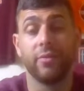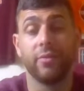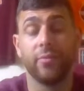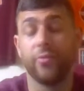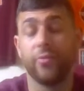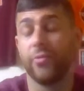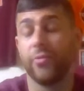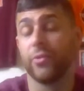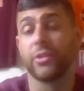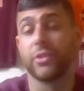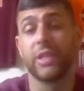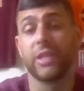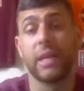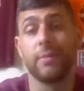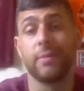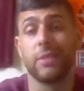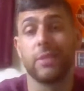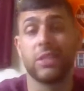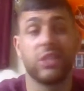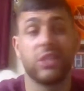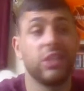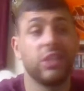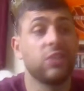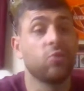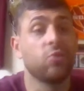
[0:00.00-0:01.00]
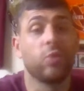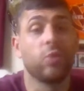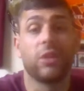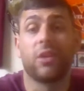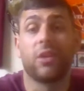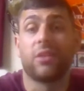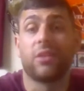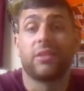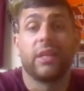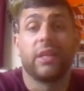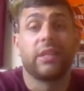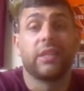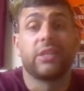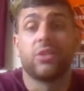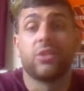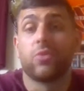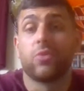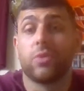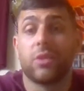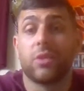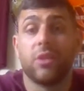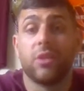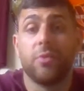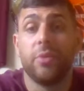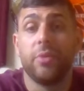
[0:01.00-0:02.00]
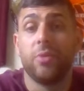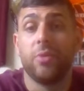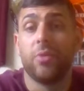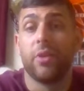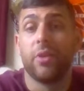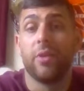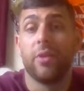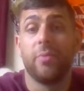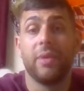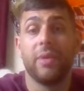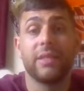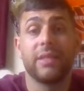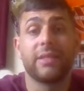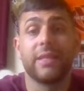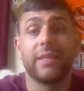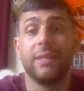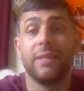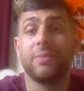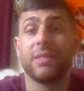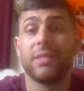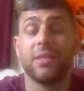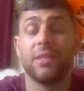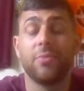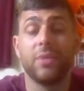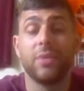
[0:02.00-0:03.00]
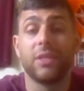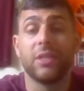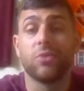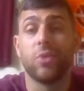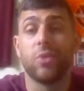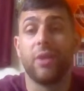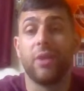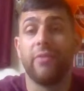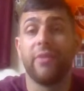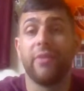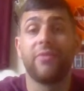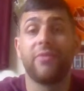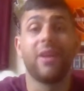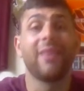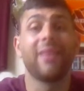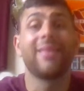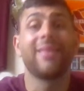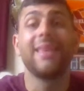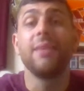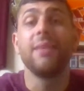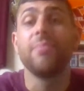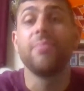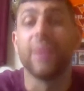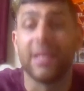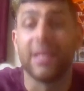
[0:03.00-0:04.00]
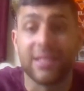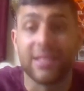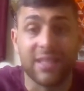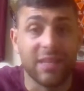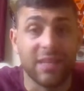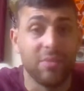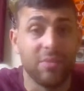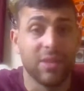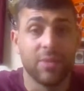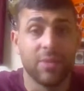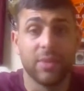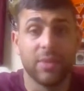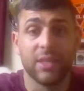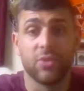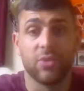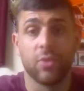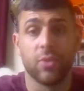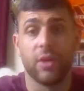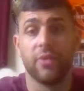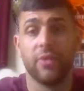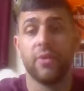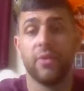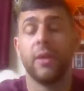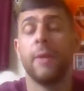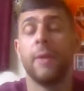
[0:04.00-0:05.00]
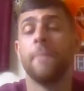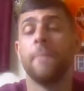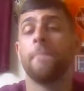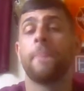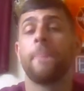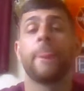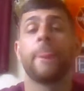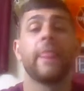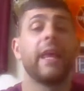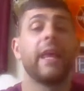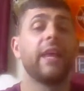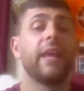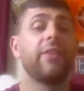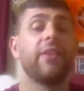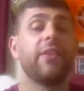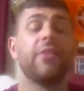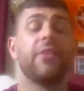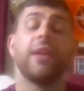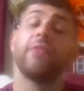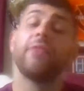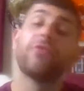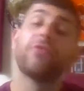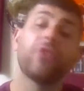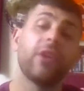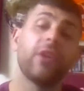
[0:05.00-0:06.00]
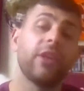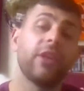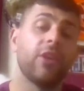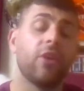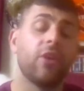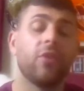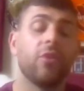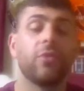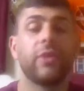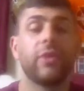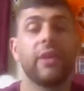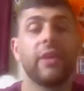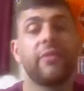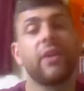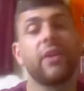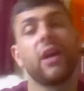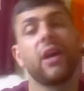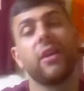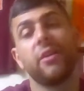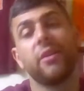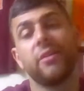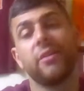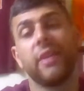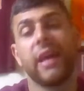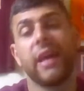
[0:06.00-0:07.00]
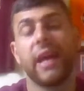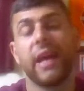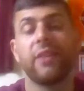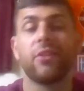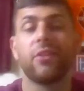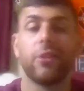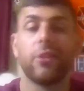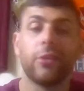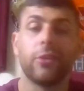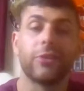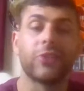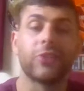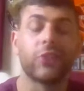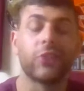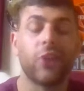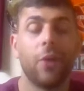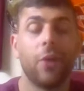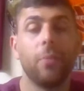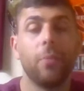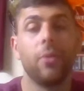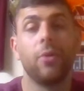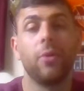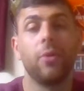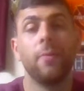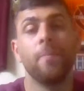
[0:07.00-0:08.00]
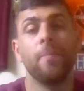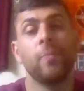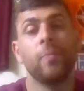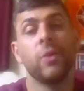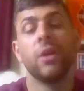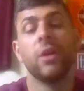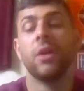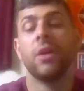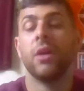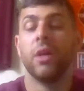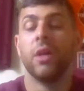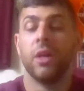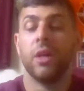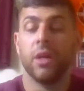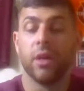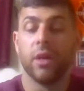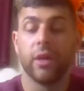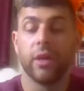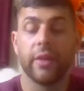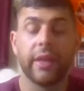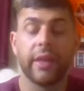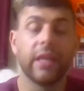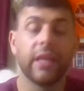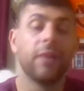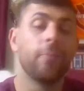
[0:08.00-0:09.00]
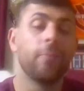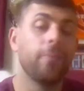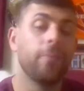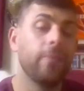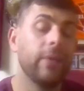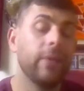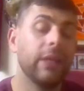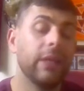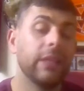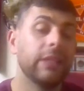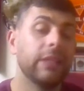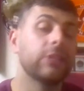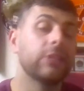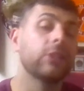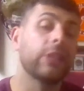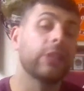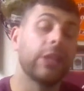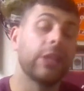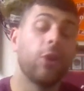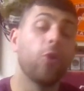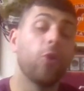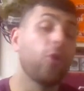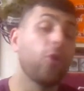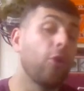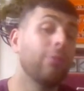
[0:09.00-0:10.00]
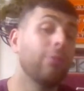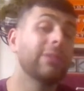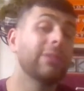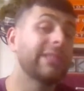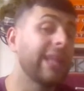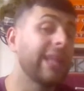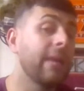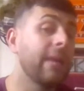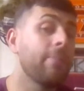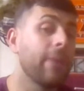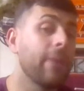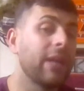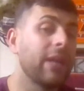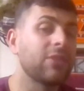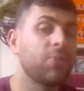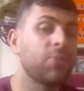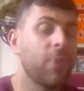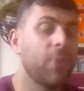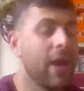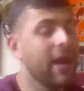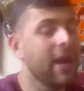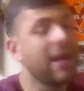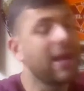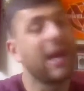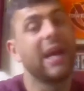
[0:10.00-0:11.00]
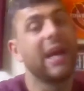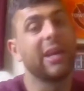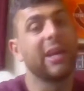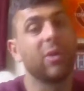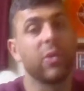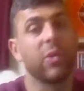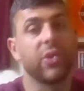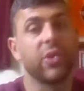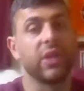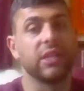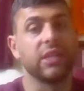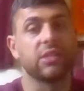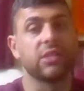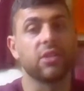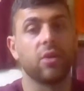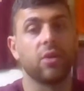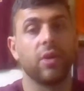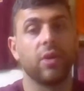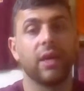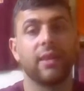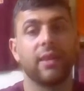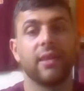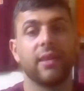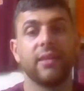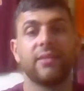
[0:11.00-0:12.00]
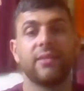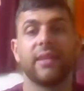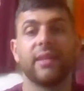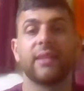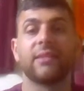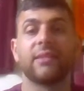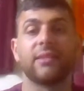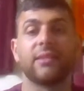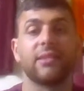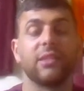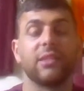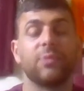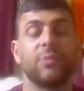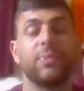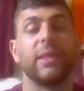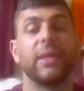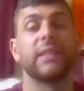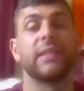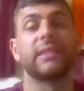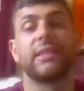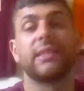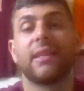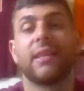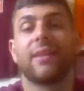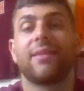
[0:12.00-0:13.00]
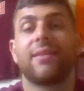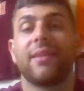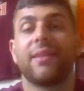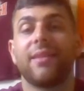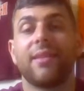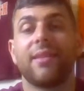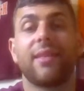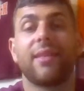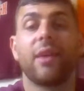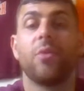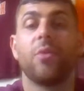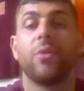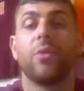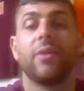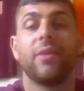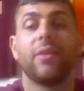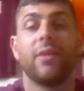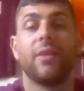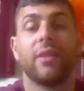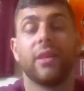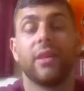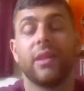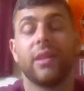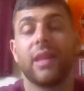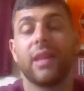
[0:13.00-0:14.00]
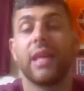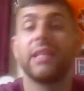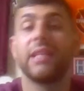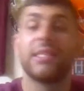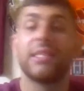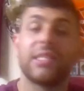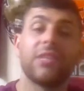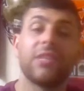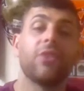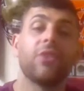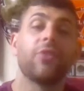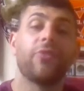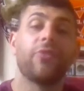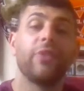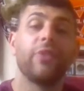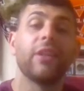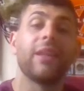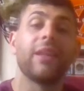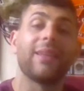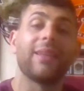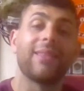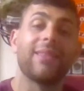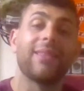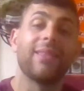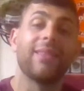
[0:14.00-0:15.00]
first game of the season, we thought Texas was going to be one of the best teams in the Big 12, if not the best team in the Big 12. And then they had a little stumble. Can Oklahoma State bounce back? I don't think so. I think Texas is pissed, and I think that they still feel like